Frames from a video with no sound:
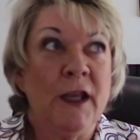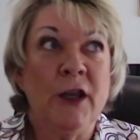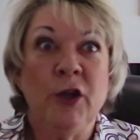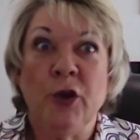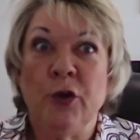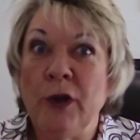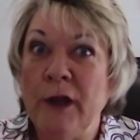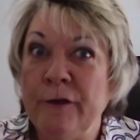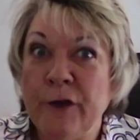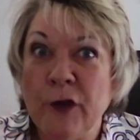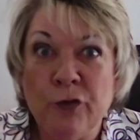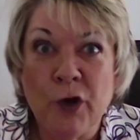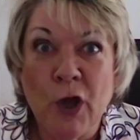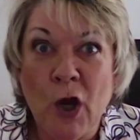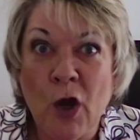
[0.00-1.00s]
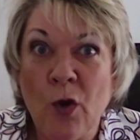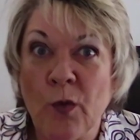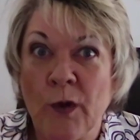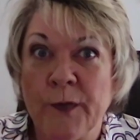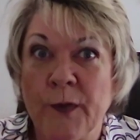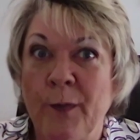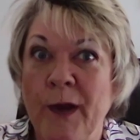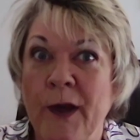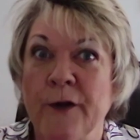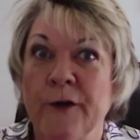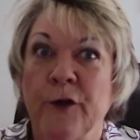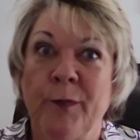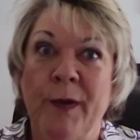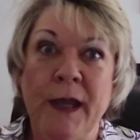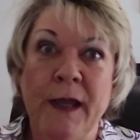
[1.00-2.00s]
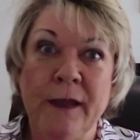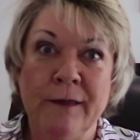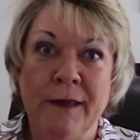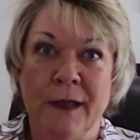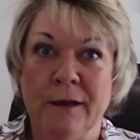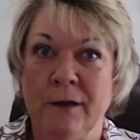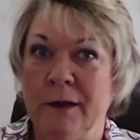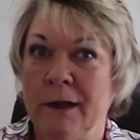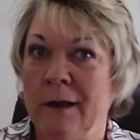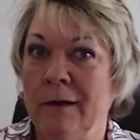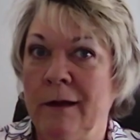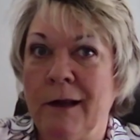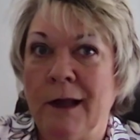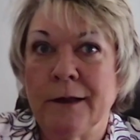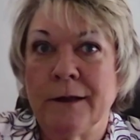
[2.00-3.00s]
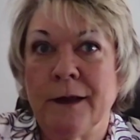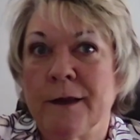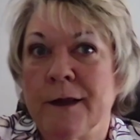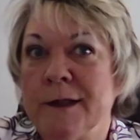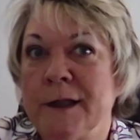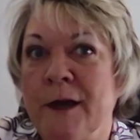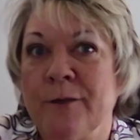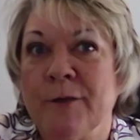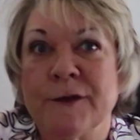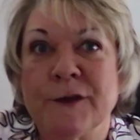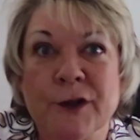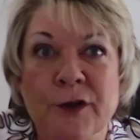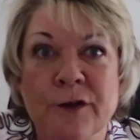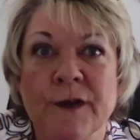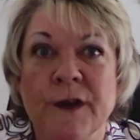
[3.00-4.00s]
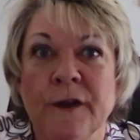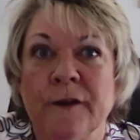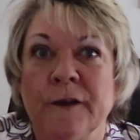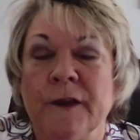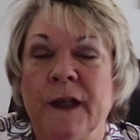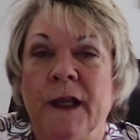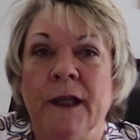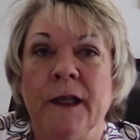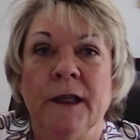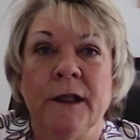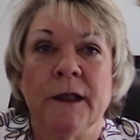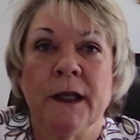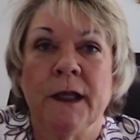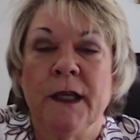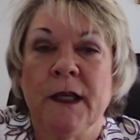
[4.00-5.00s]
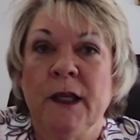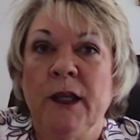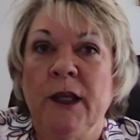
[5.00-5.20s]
if you know what the payers are paying, then you can collect at the time of service and,